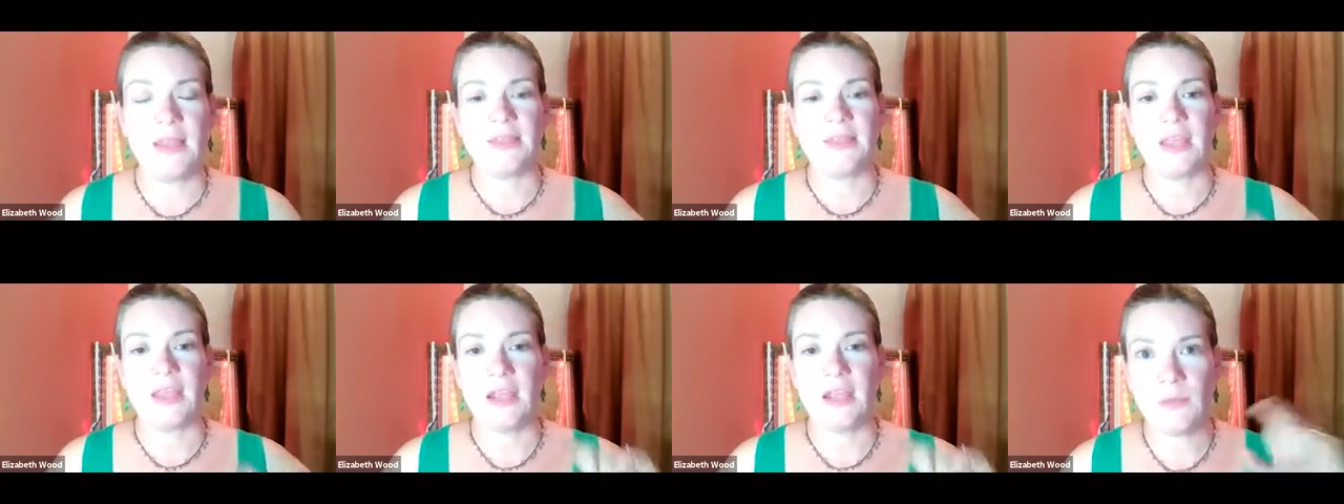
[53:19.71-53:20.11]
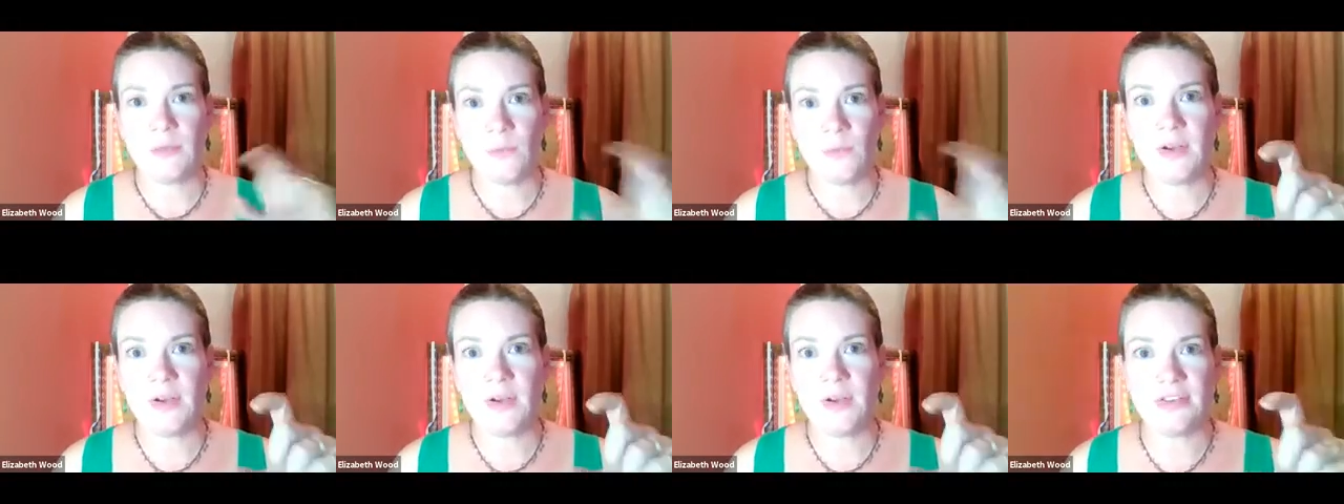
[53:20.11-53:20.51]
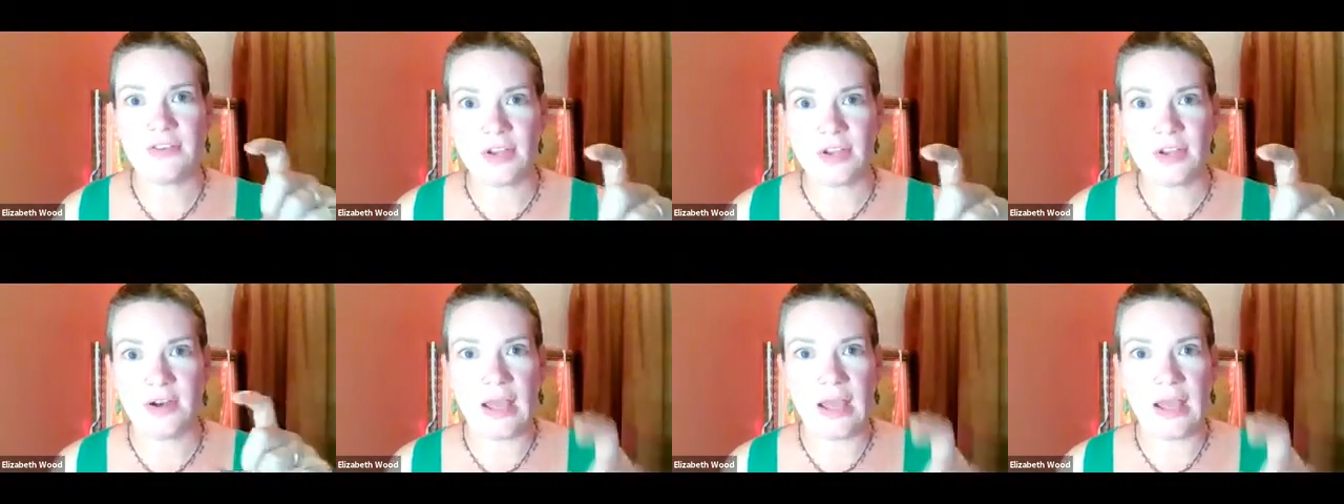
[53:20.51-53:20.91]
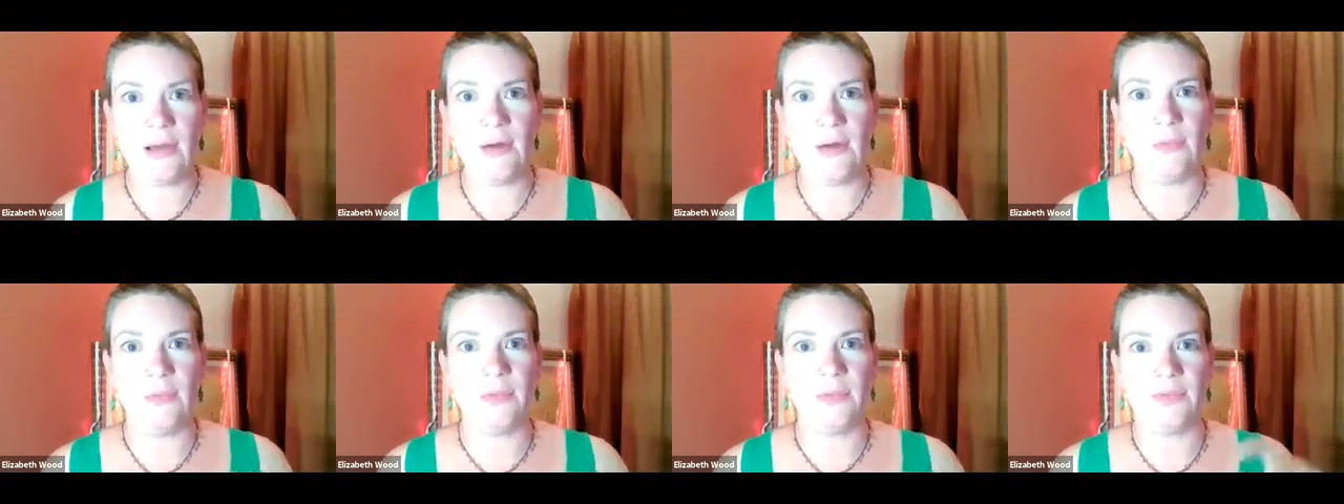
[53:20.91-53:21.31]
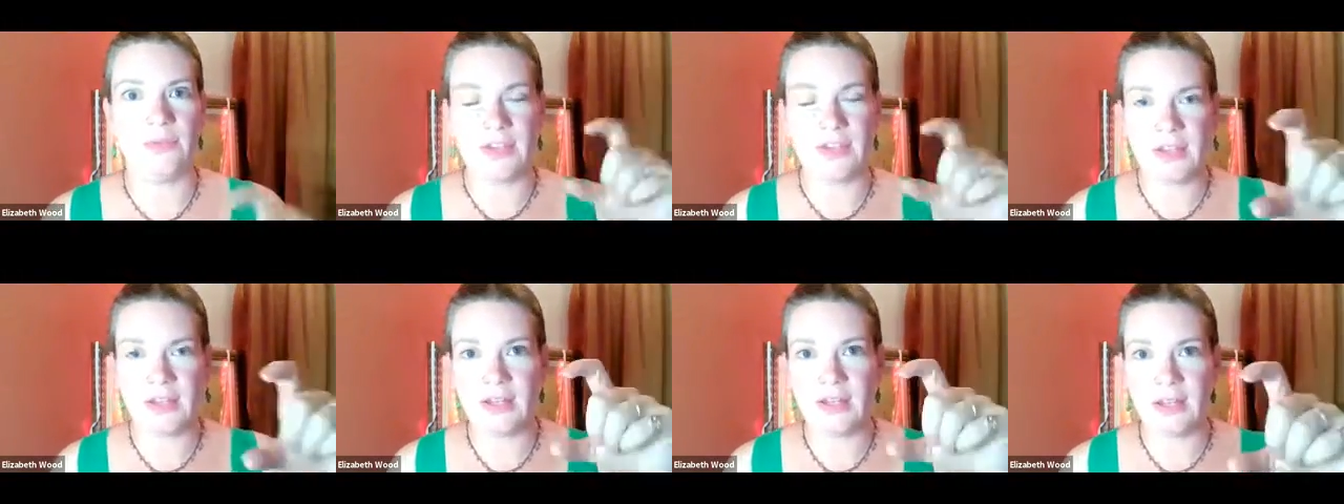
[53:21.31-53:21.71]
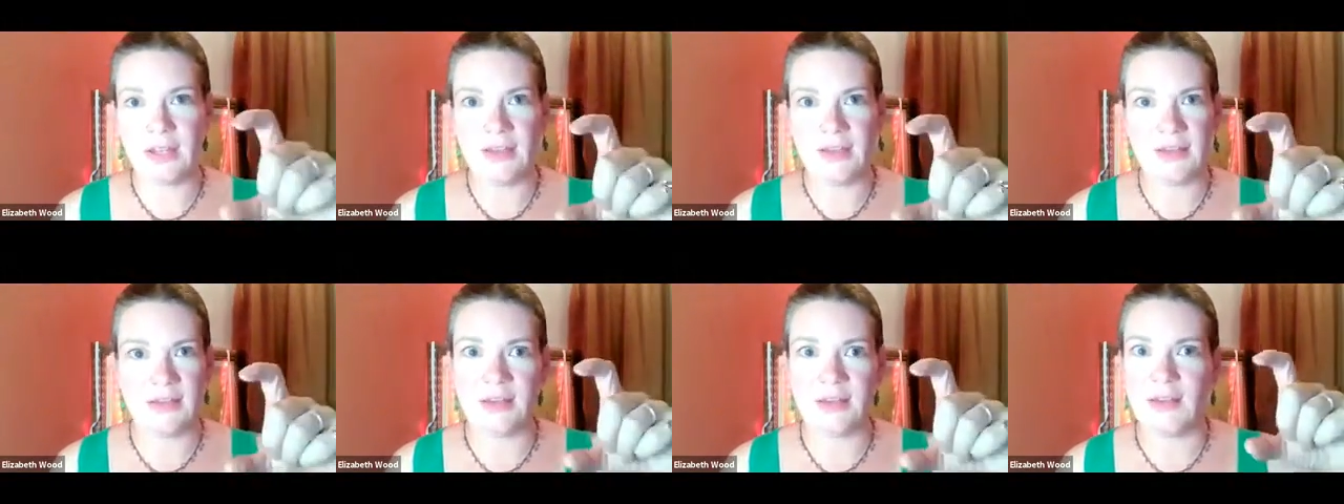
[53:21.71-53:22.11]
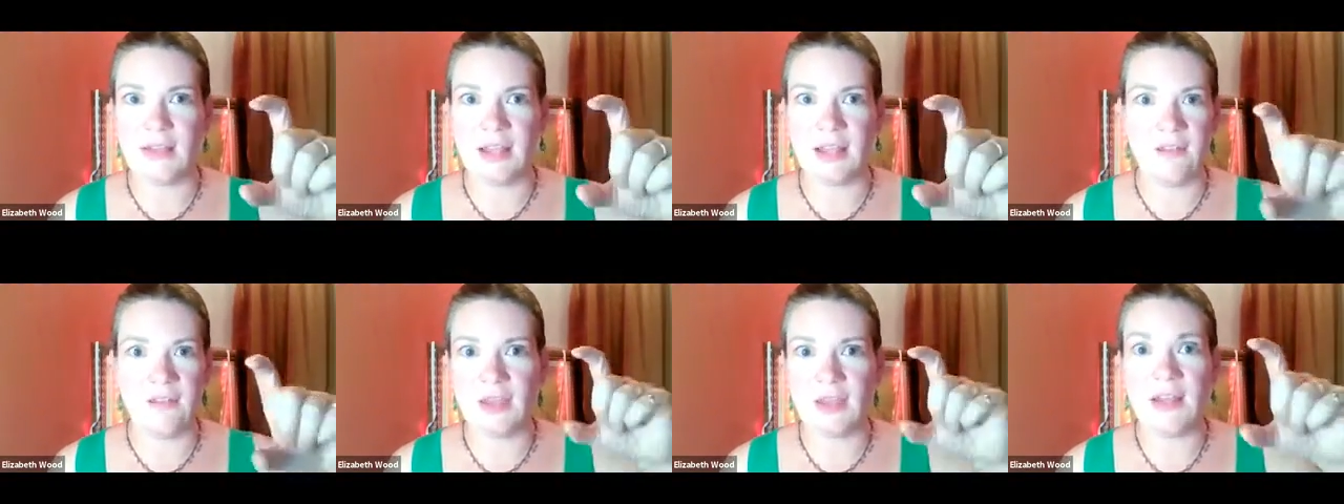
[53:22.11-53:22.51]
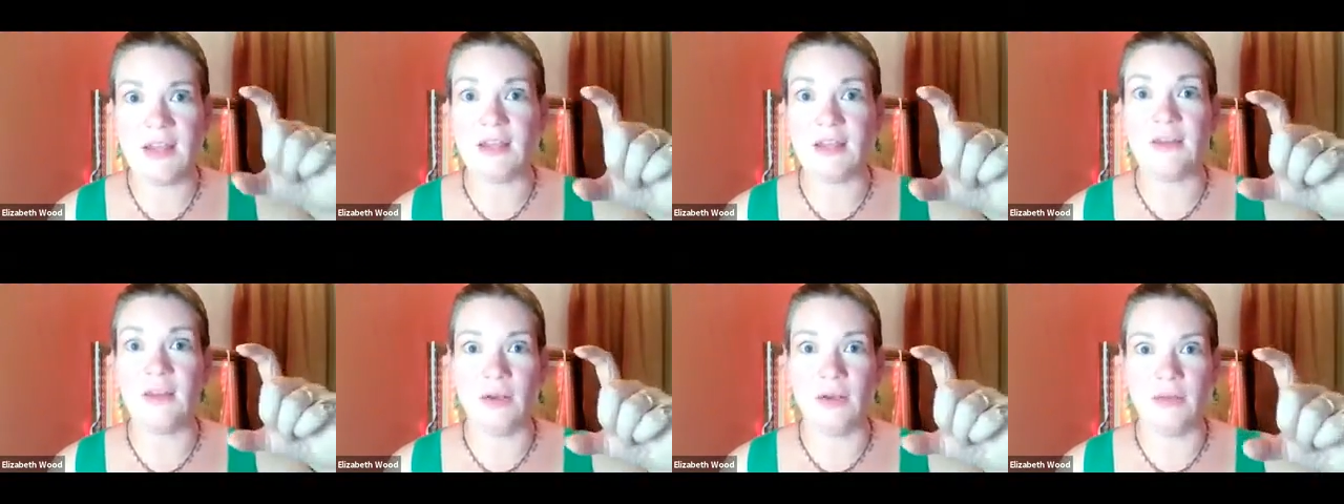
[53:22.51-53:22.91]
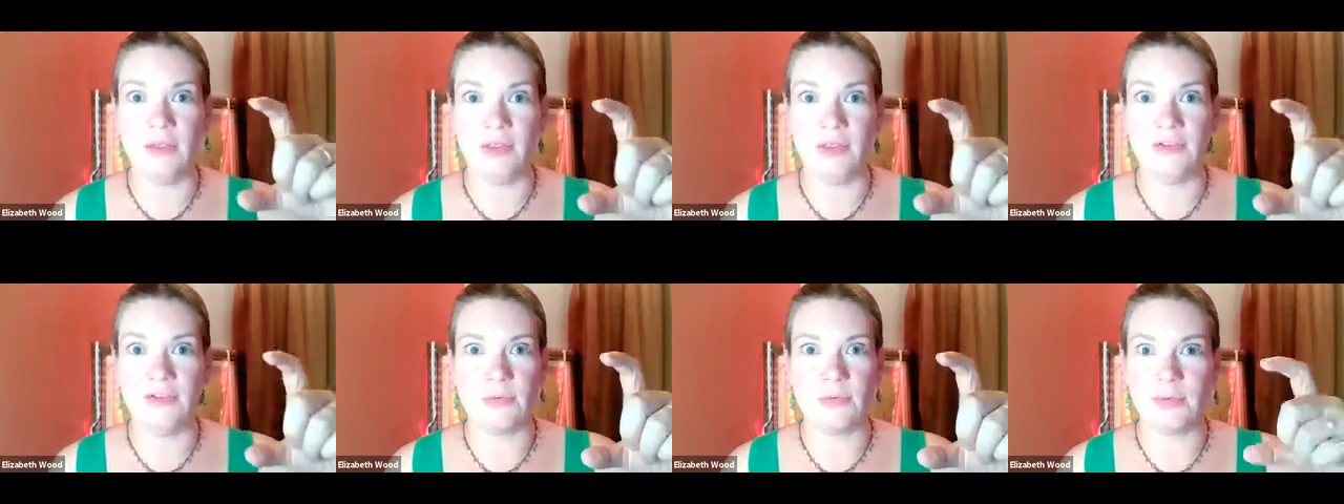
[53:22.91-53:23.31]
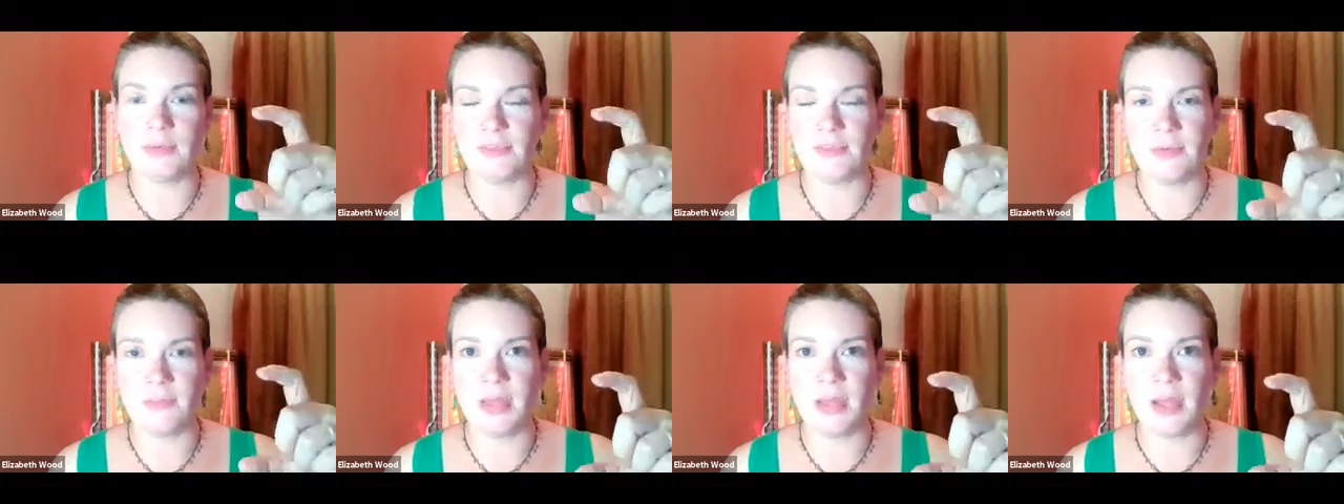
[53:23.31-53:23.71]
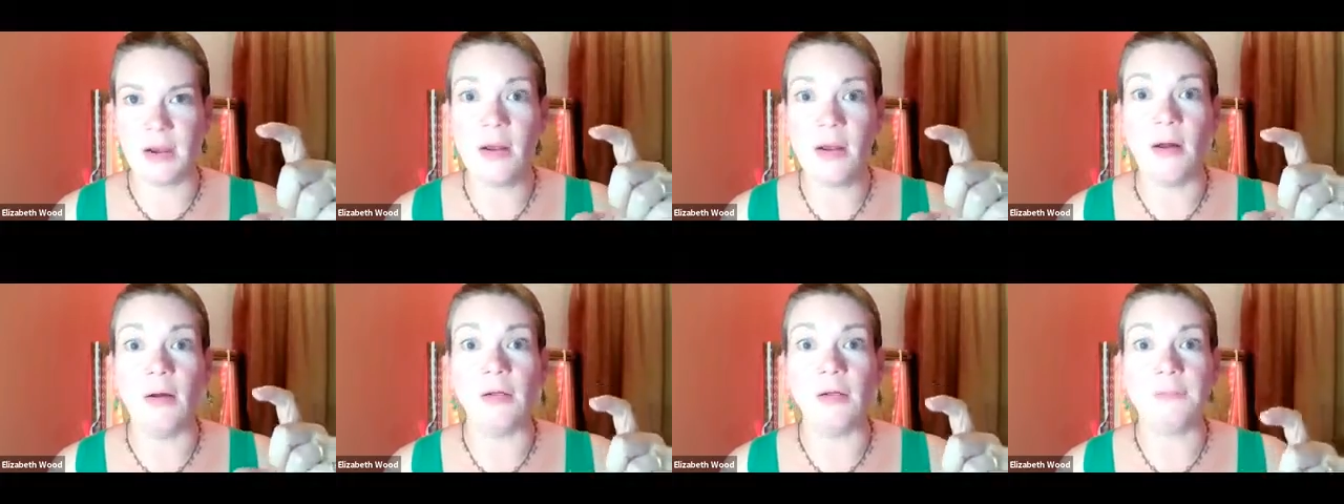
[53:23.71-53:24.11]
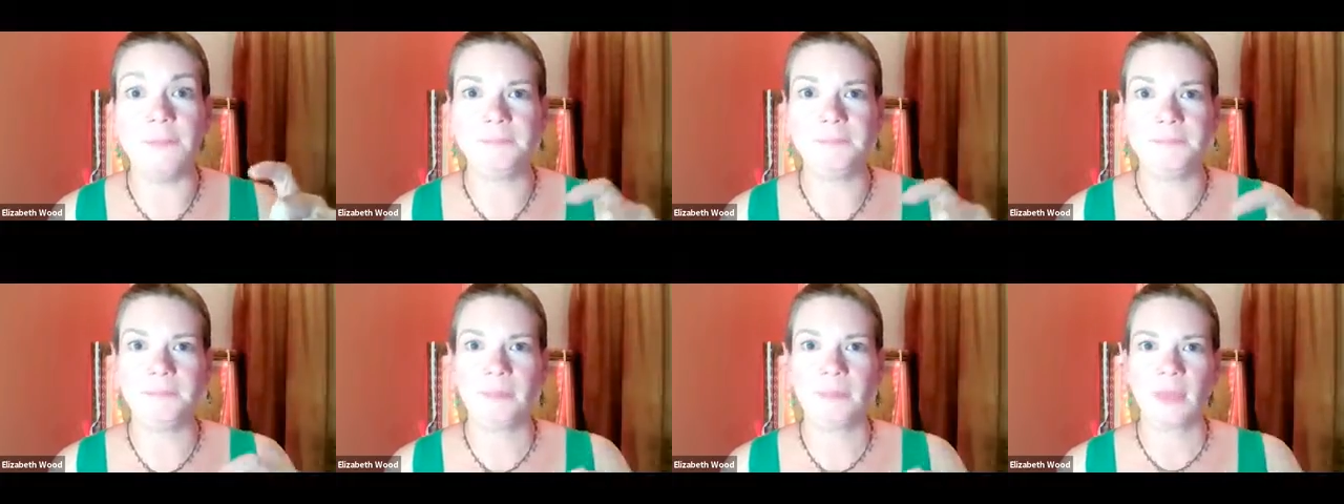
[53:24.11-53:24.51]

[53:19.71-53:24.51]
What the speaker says: they didn't want to start out with DNA that didn't have any knowledge or wisdom at all.